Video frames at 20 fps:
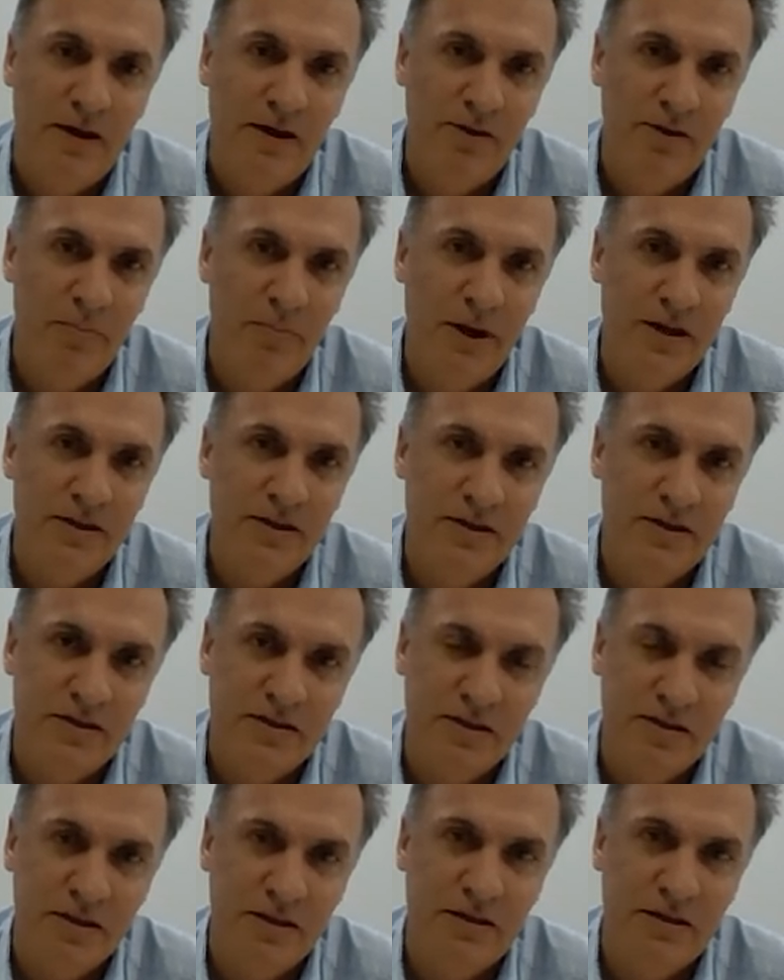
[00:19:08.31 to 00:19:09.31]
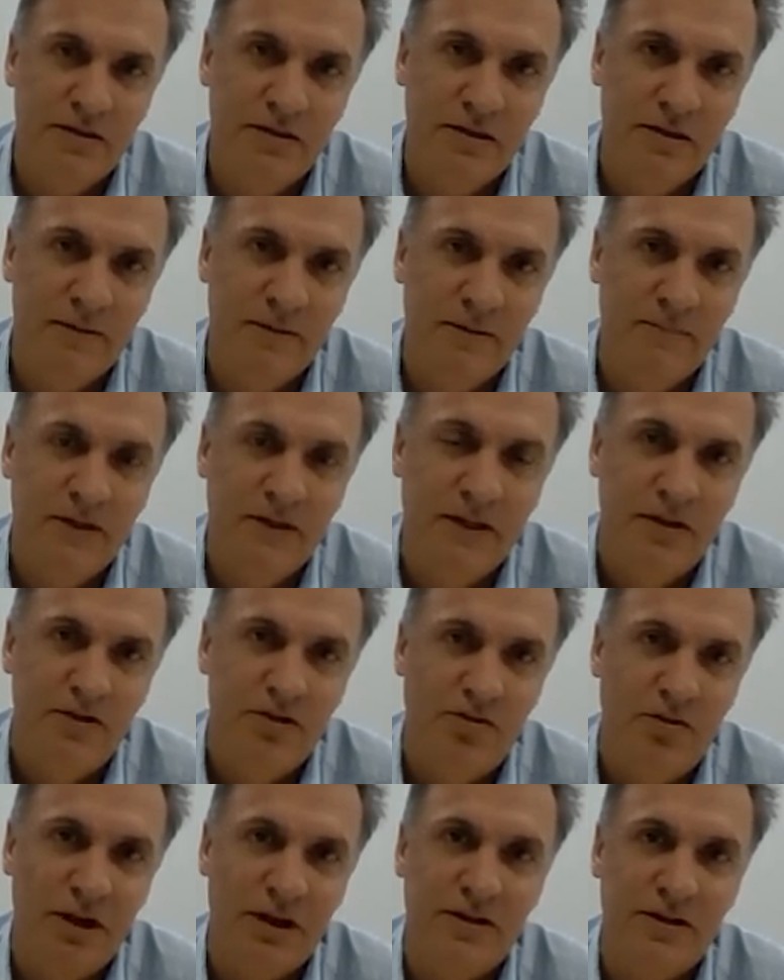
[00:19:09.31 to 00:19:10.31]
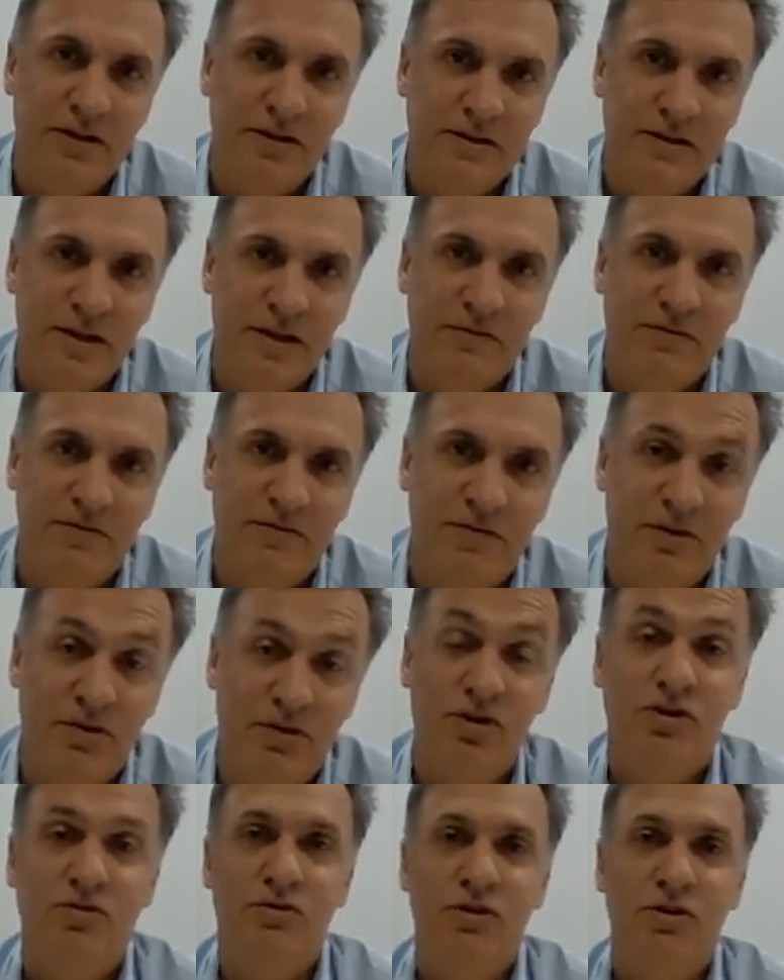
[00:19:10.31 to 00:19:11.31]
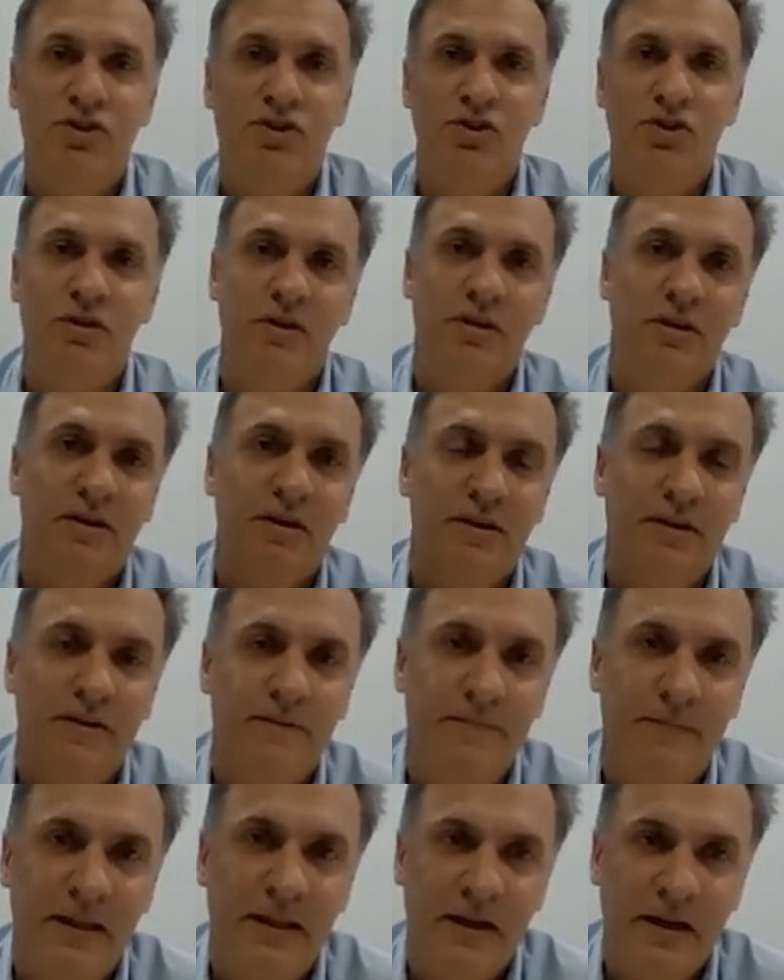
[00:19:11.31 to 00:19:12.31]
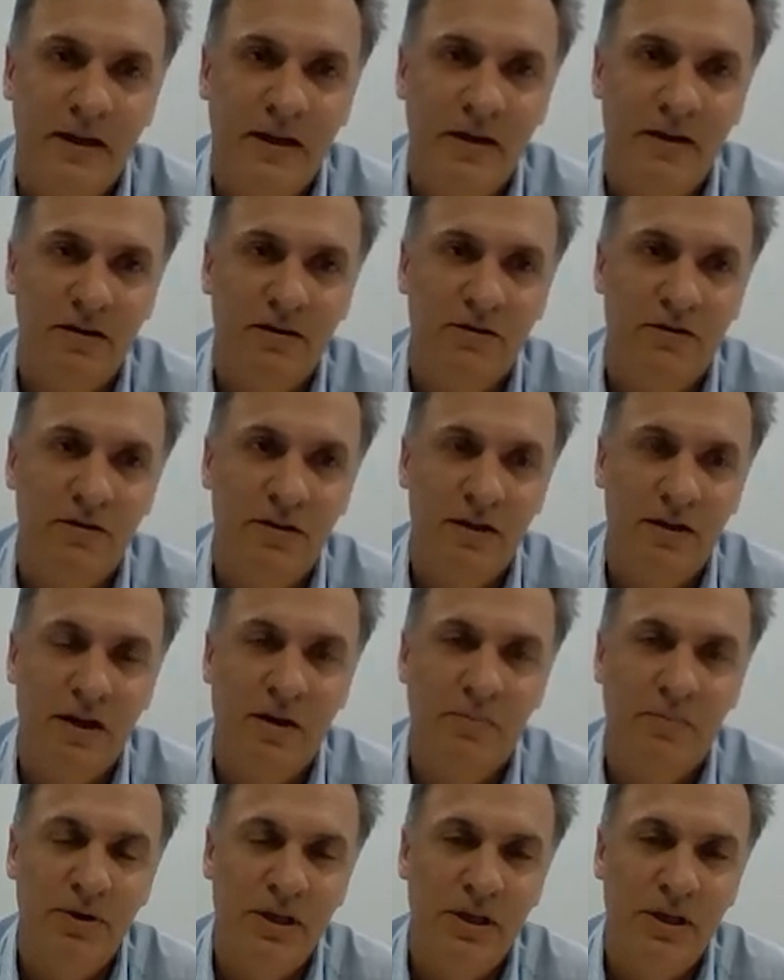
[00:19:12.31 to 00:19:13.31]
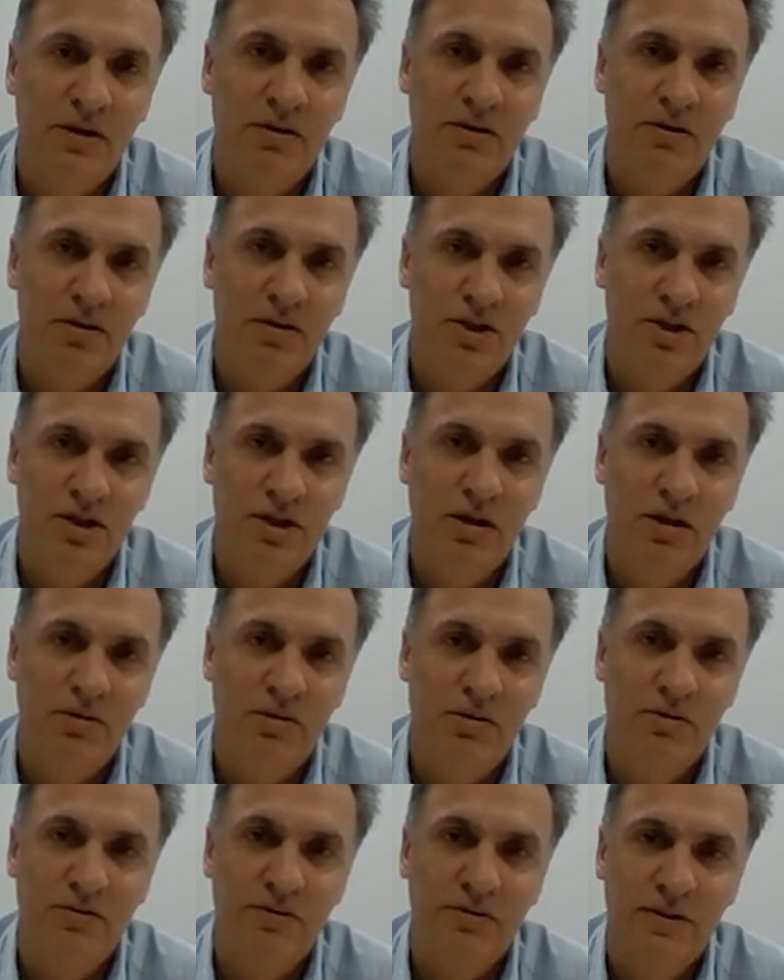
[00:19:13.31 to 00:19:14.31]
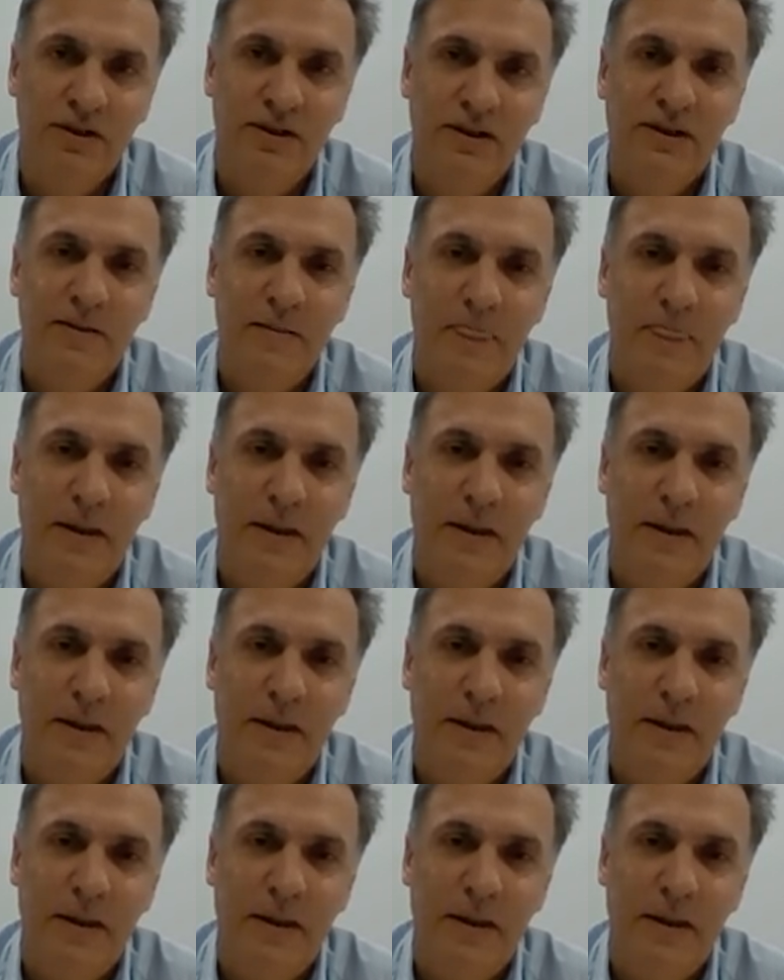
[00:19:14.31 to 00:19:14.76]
on the basis that directors have a fiduciary duty to the company and to the shareholders.